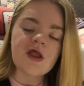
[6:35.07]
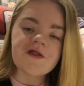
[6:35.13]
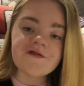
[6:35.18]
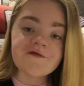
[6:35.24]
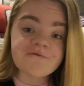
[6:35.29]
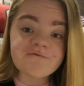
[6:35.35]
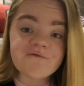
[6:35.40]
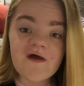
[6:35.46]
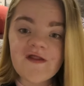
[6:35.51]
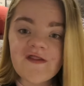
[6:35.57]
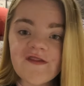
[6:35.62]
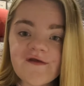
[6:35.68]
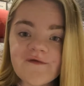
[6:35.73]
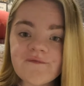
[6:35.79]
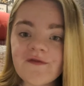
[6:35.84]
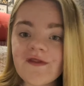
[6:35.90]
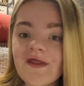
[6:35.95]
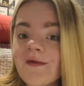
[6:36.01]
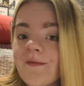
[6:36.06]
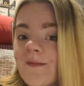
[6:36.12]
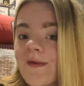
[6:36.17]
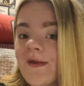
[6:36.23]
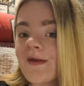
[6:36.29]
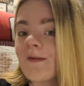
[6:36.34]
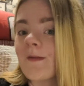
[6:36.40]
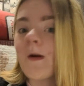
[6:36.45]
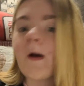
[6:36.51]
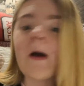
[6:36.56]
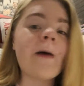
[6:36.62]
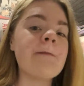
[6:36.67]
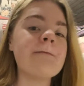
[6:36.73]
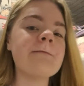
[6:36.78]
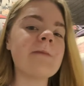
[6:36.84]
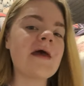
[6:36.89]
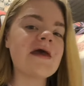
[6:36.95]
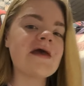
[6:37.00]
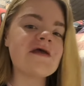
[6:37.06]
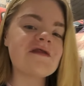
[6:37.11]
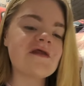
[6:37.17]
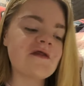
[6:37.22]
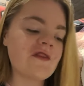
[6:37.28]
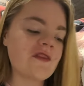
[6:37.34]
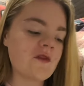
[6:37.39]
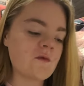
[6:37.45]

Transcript: Defensively, we were amazing.